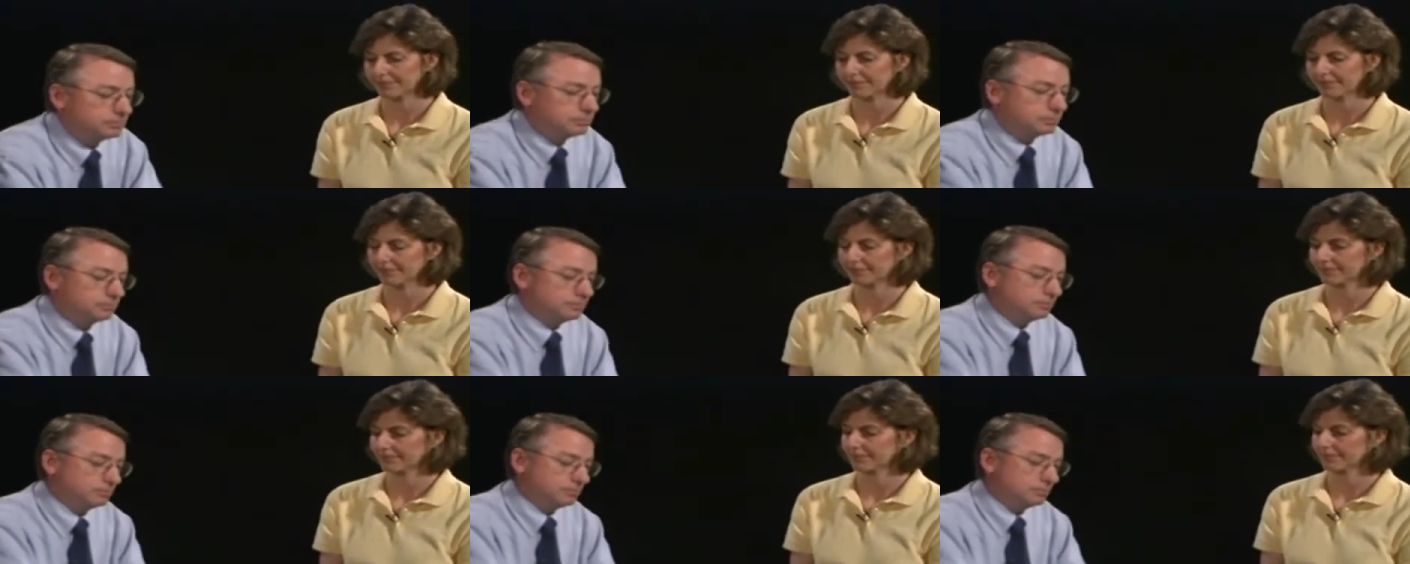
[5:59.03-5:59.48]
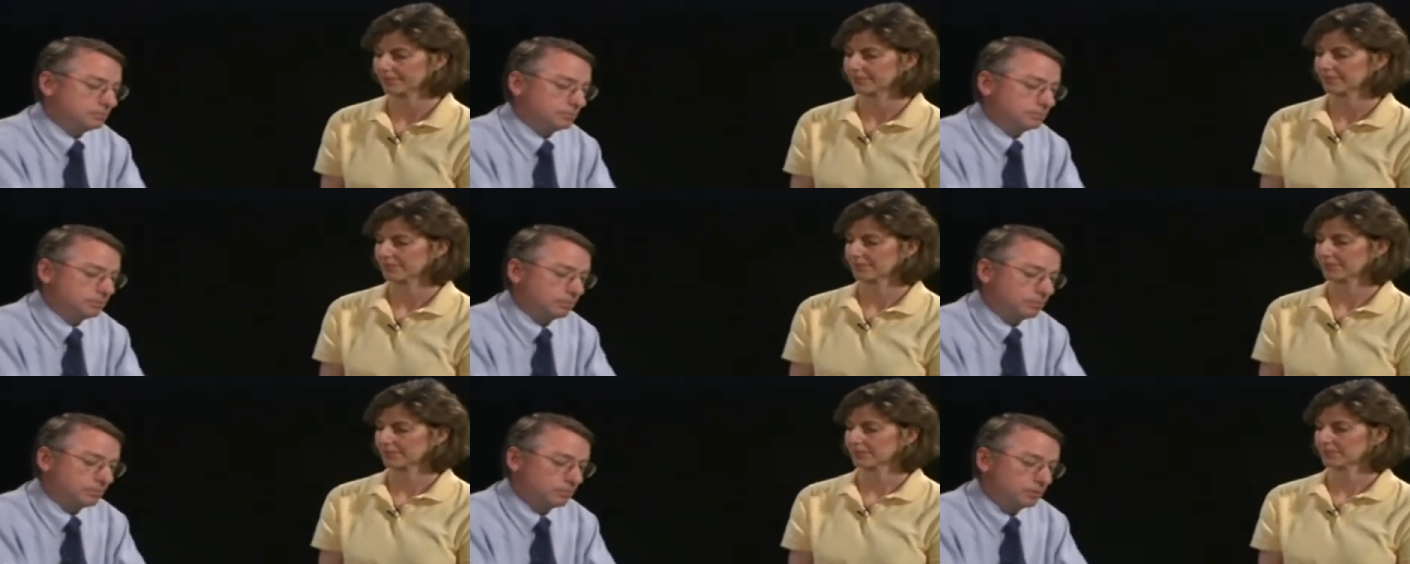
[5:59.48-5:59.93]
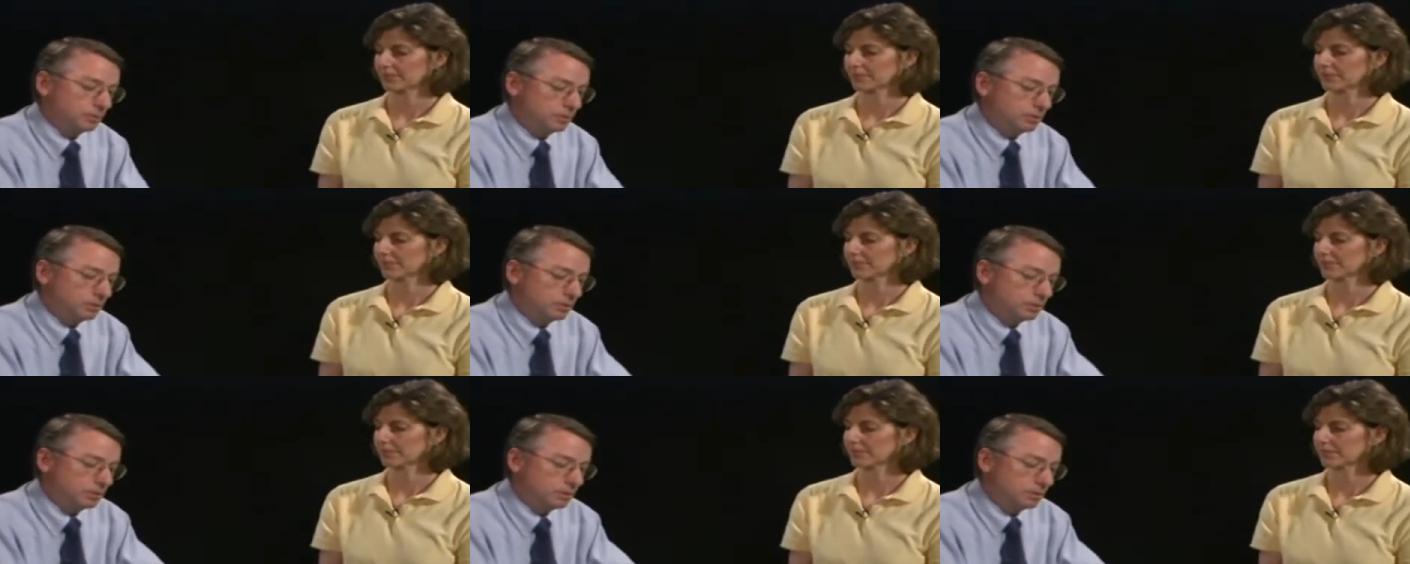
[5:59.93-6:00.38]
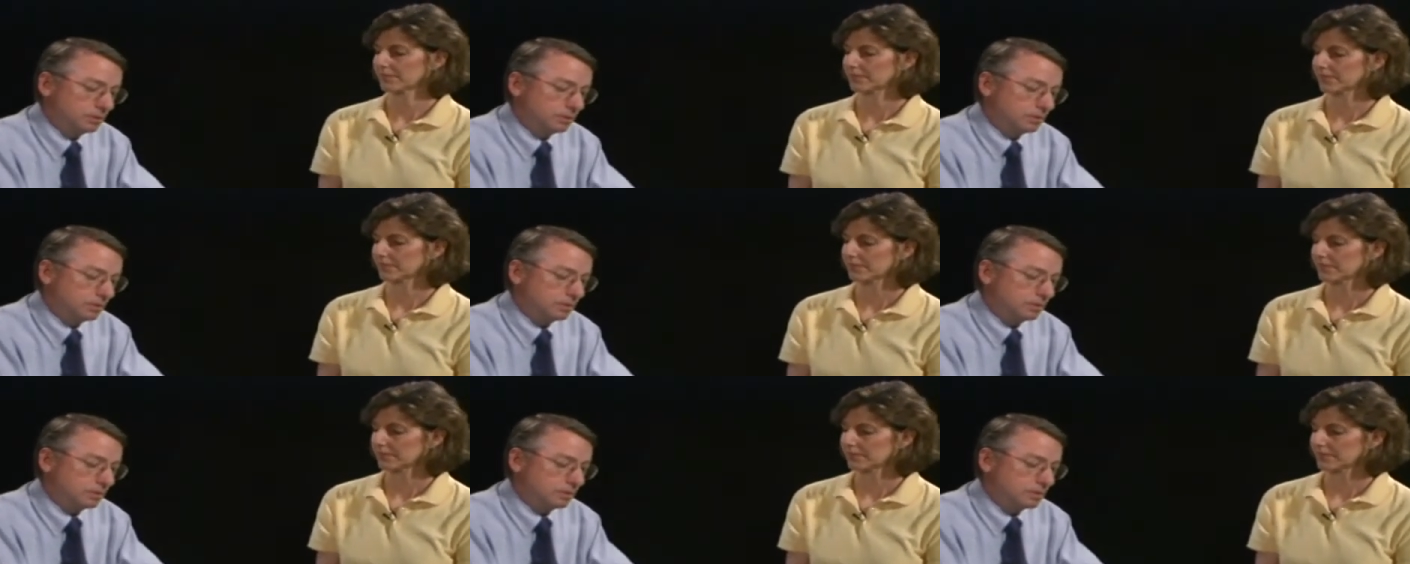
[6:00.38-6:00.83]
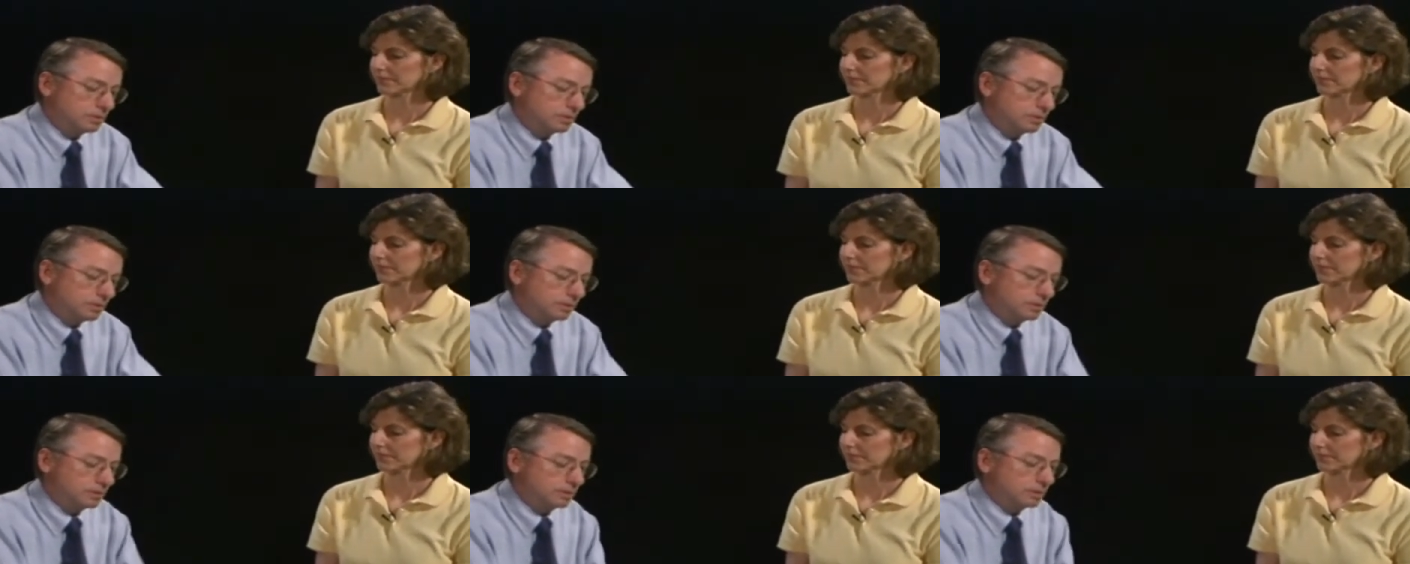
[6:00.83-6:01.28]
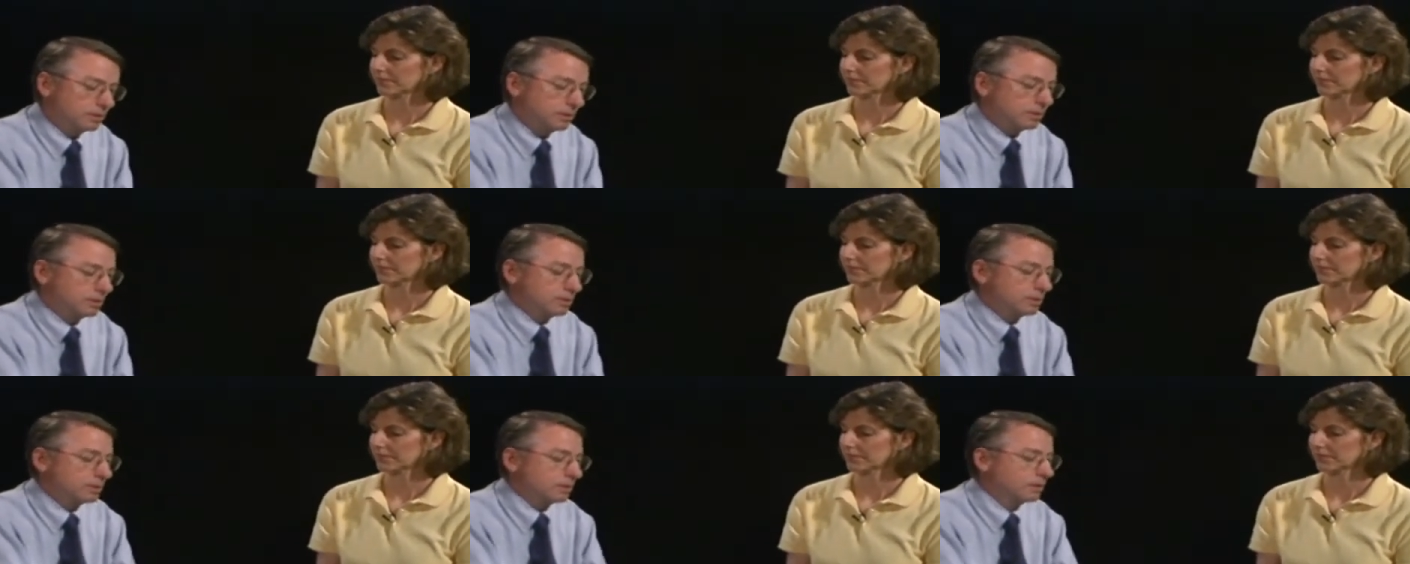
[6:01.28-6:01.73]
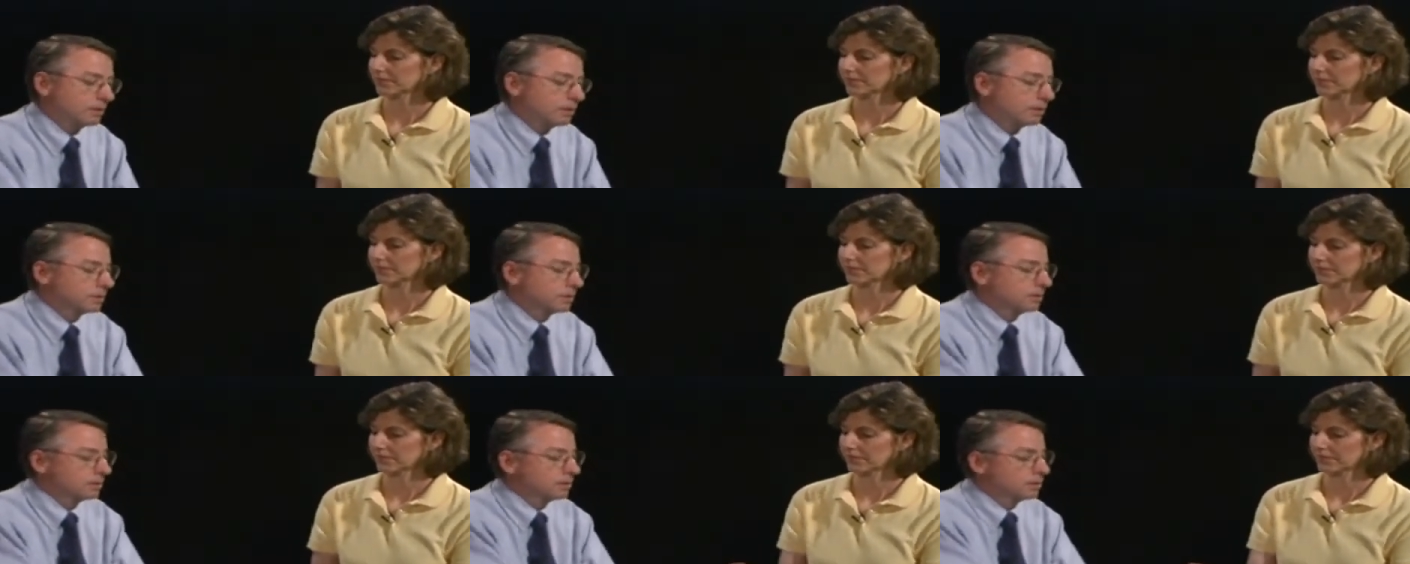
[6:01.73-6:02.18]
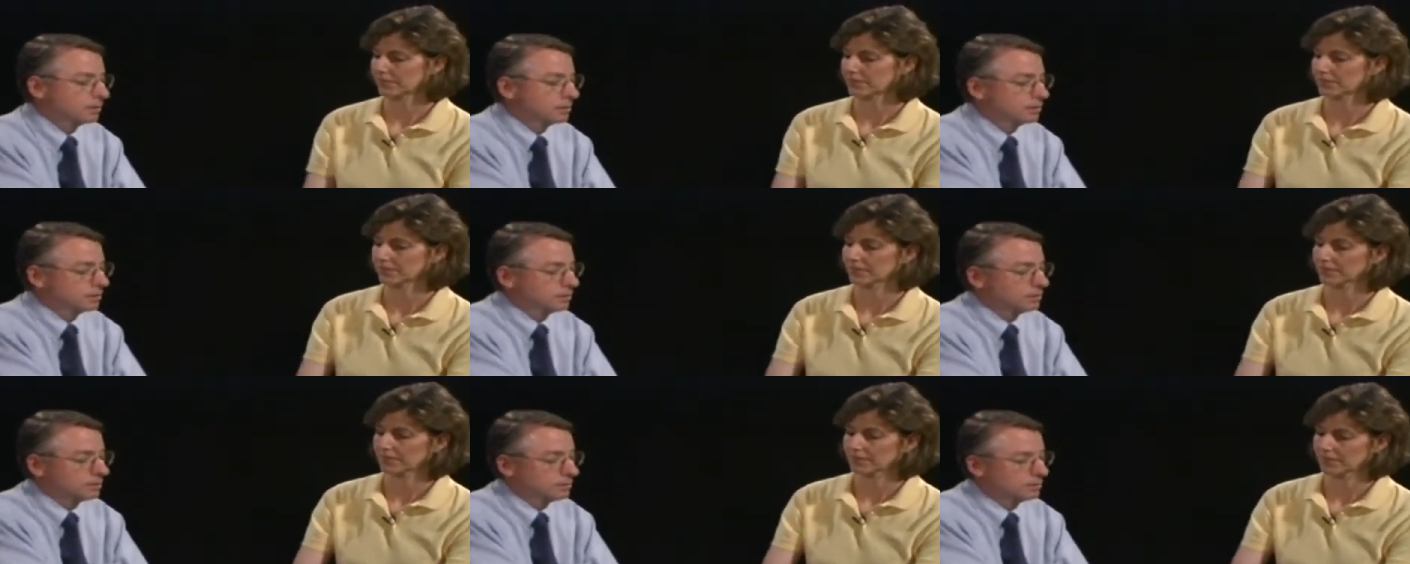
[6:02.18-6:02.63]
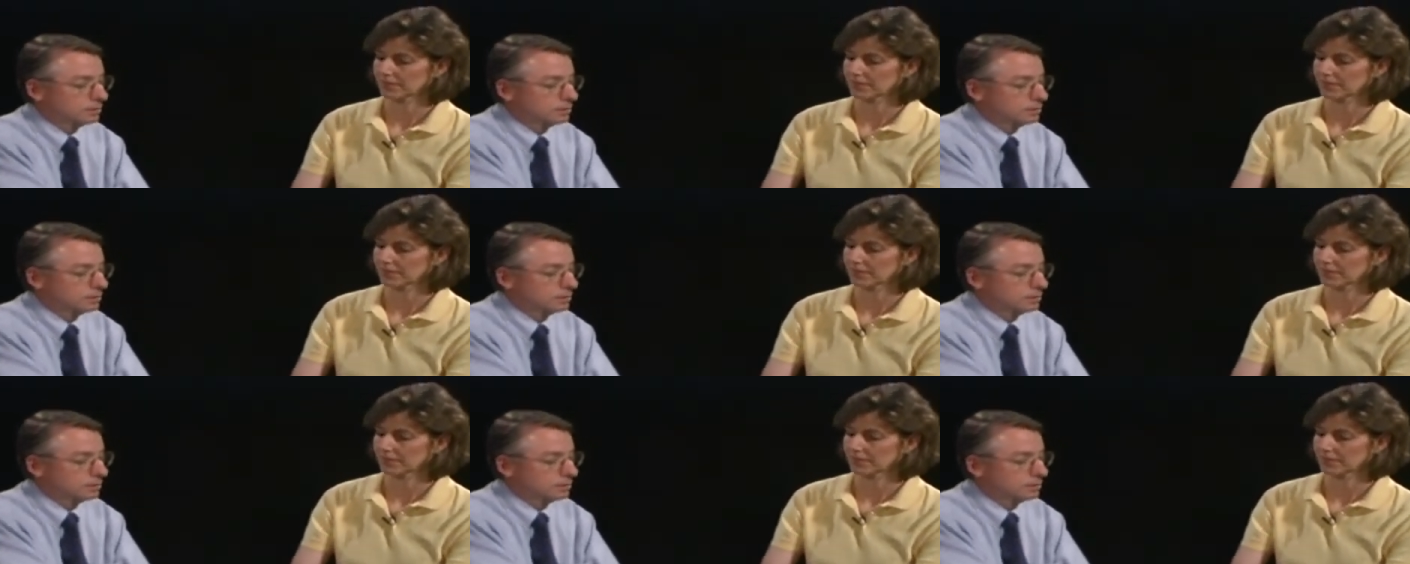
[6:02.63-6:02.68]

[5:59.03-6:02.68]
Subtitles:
(no one is talking)